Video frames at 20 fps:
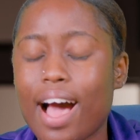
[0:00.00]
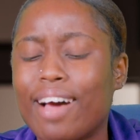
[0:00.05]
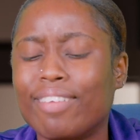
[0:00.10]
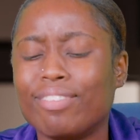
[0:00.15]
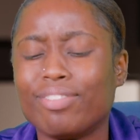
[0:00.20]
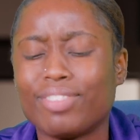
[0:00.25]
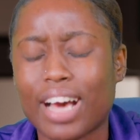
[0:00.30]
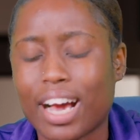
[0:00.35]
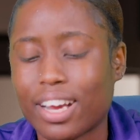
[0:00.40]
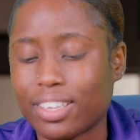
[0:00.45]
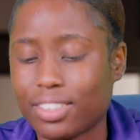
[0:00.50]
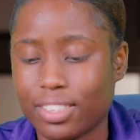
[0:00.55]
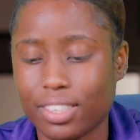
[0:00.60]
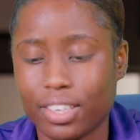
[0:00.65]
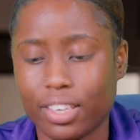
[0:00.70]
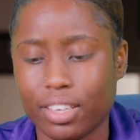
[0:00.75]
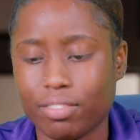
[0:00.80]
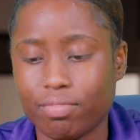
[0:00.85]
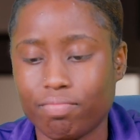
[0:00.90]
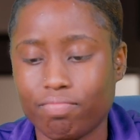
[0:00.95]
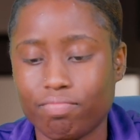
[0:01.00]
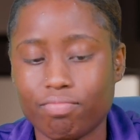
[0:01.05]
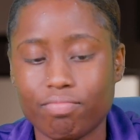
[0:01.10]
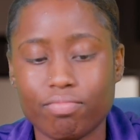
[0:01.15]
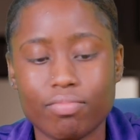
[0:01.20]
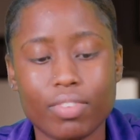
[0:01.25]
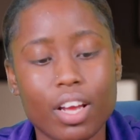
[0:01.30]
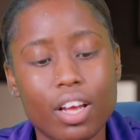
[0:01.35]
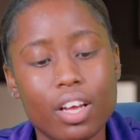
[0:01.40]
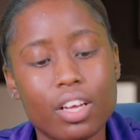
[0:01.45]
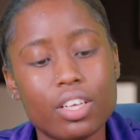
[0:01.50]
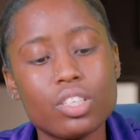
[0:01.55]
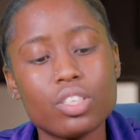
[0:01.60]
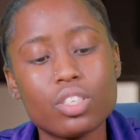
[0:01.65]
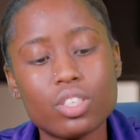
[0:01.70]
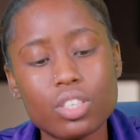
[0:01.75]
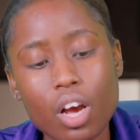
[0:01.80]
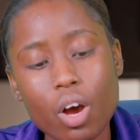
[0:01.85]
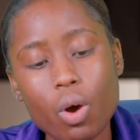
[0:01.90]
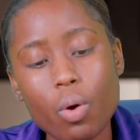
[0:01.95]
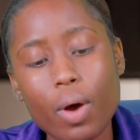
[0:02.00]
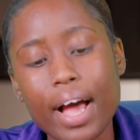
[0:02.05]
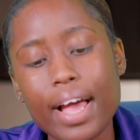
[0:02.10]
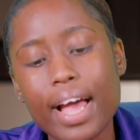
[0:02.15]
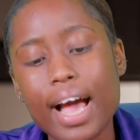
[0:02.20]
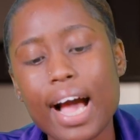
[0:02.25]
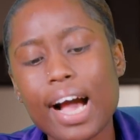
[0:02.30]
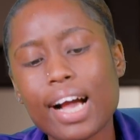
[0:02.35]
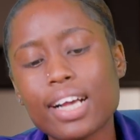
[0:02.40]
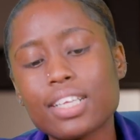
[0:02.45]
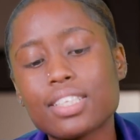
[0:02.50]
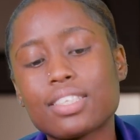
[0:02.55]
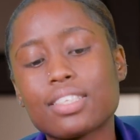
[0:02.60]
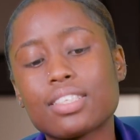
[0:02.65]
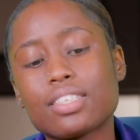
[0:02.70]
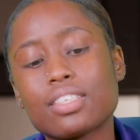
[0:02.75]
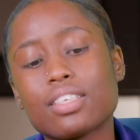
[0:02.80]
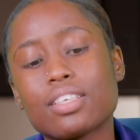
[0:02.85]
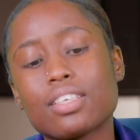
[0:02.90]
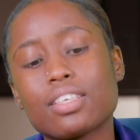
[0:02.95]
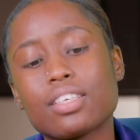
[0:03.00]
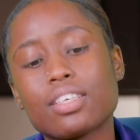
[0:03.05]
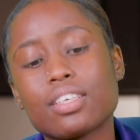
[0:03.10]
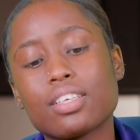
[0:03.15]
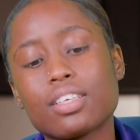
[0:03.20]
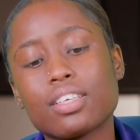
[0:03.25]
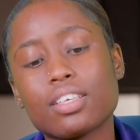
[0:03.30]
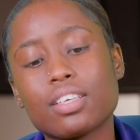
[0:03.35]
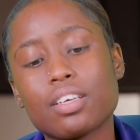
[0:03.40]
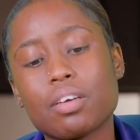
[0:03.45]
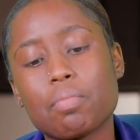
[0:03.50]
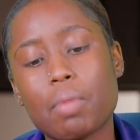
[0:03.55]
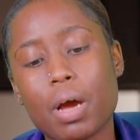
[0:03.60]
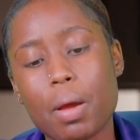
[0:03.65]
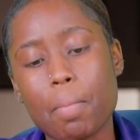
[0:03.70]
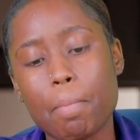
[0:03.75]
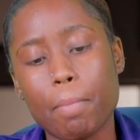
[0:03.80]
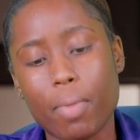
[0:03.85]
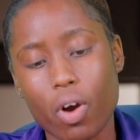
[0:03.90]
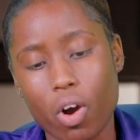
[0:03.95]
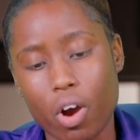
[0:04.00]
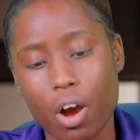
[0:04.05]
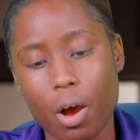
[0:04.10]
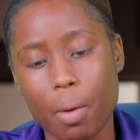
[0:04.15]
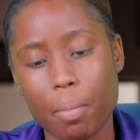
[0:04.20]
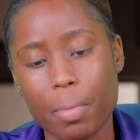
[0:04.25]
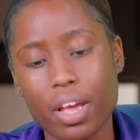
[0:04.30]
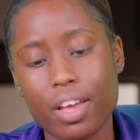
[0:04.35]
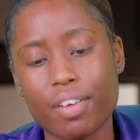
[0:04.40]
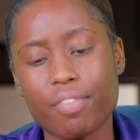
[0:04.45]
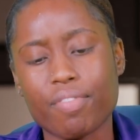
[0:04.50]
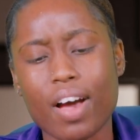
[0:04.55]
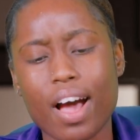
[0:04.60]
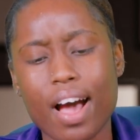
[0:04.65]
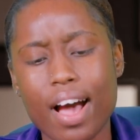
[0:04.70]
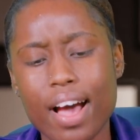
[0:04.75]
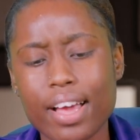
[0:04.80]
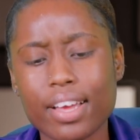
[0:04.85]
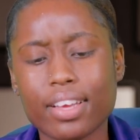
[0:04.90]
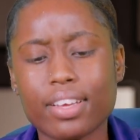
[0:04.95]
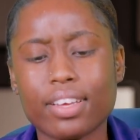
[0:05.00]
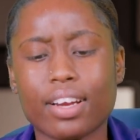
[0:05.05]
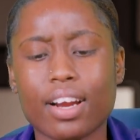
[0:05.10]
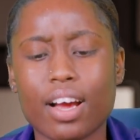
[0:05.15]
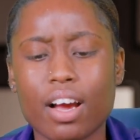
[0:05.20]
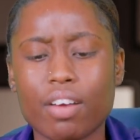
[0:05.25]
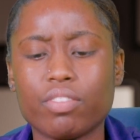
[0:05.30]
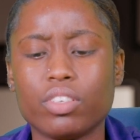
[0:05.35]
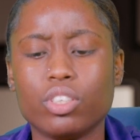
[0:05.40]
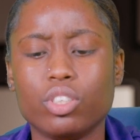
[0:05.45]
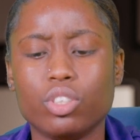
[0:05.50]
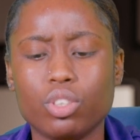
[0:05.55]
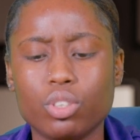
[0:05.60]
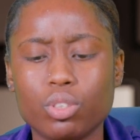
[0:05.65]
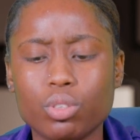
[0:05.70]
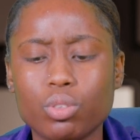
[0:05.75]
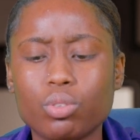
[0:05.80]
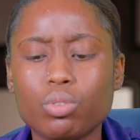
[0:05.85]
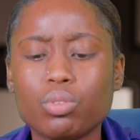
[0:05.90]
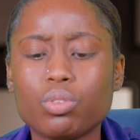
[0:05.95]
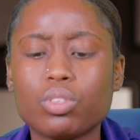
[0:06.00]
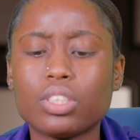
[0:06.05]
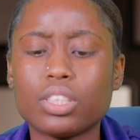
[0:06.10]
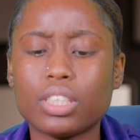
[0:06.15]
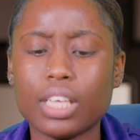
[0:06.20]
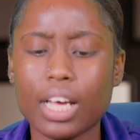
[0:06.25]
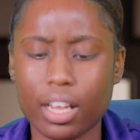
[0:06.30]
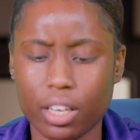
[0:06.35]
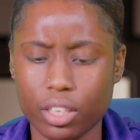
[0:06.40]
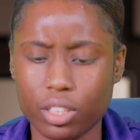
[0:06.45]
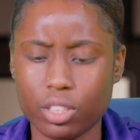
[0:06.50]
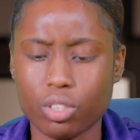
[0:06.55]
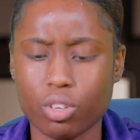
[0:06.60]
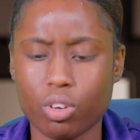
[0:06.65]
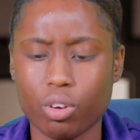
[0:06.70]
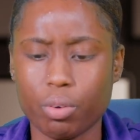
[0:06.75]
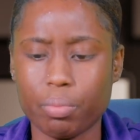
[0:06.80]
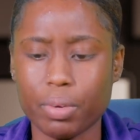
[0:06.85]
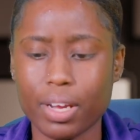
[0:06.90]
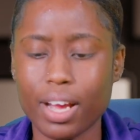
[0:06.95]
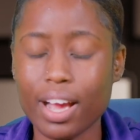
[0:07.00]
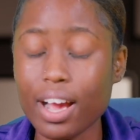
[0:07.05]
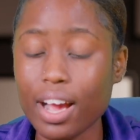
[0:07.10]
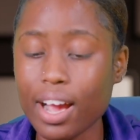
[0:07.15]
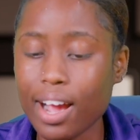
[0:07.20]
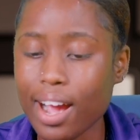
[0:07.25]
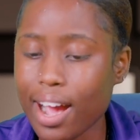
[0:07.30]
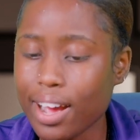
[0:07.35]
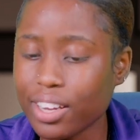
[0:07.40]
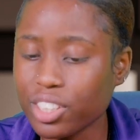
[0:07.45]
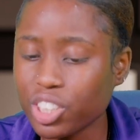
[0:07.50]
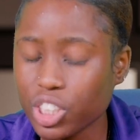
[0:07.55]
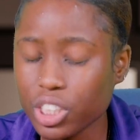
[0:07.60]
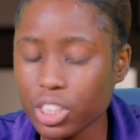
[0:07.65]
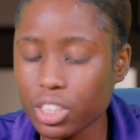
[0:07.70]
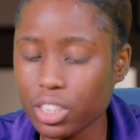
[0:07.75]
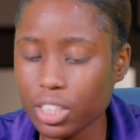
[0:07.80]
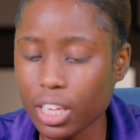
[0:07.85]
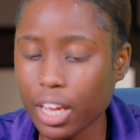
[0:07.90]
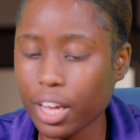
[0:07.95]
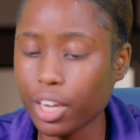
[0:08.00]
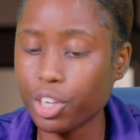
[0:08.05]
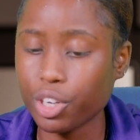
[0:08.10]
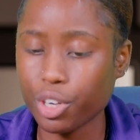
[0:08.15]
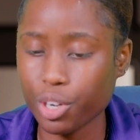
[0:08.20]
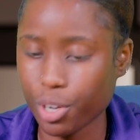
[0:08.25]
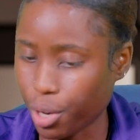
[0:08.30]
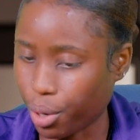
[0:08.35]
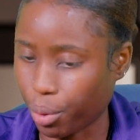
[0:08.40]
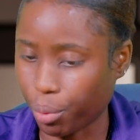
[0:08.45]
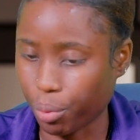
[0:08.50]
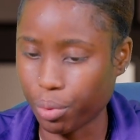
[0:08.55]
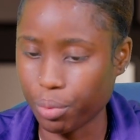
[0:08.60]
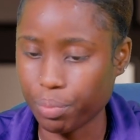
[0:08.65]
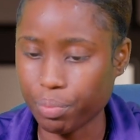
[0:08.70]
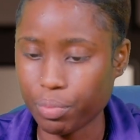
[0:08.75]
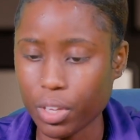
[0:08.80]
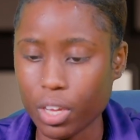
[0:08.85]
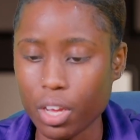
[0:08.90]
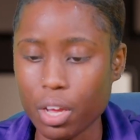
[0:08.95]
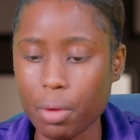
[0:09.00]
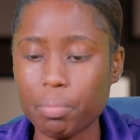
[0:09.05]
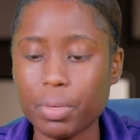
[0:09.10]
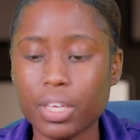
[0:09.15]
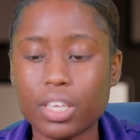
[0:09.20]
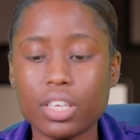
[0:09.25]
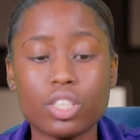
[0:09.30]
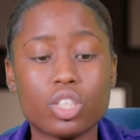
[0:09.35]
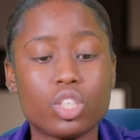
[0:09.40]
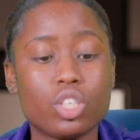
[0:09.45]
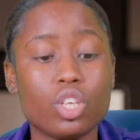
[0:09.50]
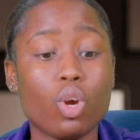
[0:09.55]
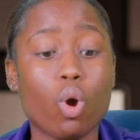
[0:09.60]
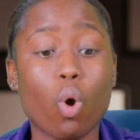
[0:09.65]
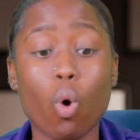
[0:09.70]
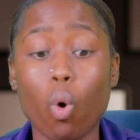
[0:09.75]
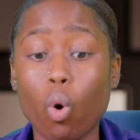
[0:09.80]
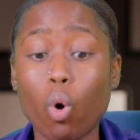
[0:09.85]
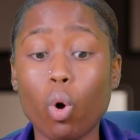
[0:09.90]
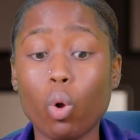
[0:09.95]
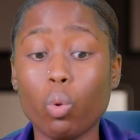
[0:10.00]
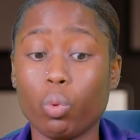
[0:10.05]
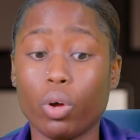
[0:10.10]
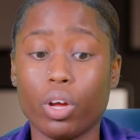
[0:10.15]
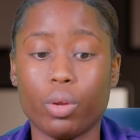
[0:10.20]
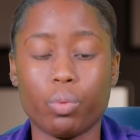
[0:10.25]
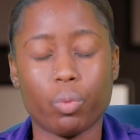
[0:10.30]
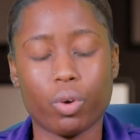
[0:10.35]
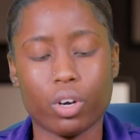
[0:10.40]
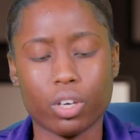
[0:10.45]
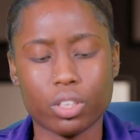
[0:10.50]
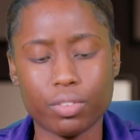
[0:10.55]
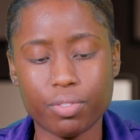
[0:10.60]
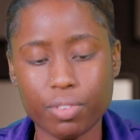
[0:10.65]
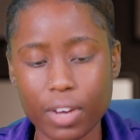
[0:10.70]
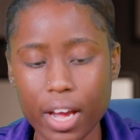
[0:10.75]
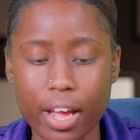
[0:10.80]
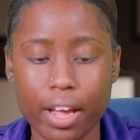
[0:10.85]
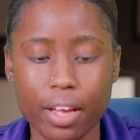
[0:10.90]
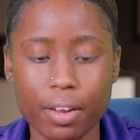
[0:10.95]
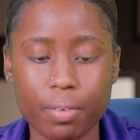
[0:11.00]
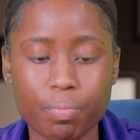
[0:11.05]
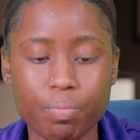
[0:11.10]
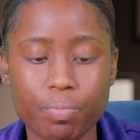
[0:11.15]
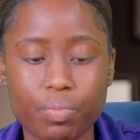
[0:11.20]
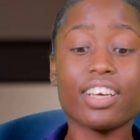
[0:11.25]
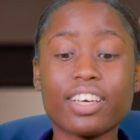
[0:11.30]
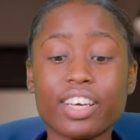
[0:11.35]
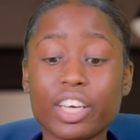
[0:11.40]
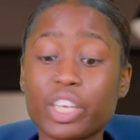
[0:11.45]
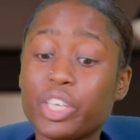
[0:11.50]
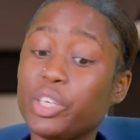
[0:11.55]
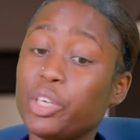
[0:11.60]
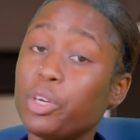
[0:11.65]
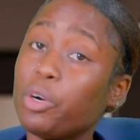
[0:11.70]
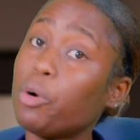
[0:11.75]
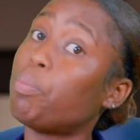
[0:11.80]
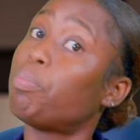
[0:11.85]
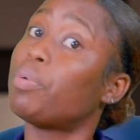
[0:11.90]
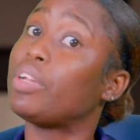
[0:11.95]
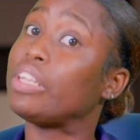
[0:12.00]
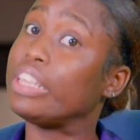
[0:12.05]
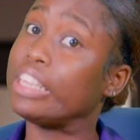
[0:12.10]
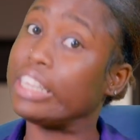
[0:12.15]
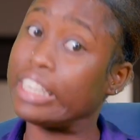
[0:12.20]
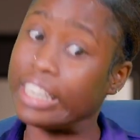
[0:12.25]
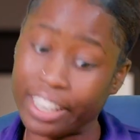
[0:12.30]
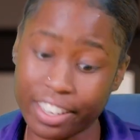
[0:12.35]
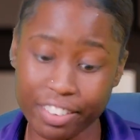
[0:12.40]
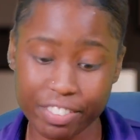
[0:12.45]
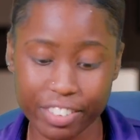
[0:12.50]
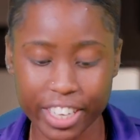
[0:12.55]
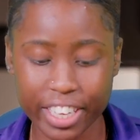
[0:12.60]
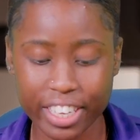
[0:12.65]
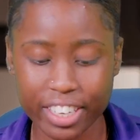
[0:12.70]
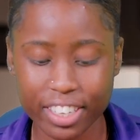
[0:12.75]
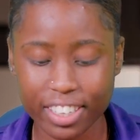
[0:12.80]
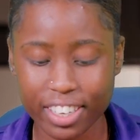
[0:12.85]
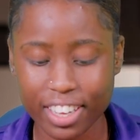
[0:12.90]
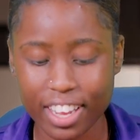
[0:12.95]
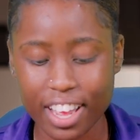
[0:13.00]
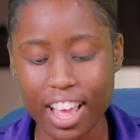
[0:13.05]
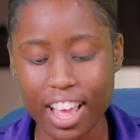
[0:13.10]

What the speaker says: And that's it. So I asked my mom if I could have a new telescope. And she said no, because the old one worked fine. Could you believe it?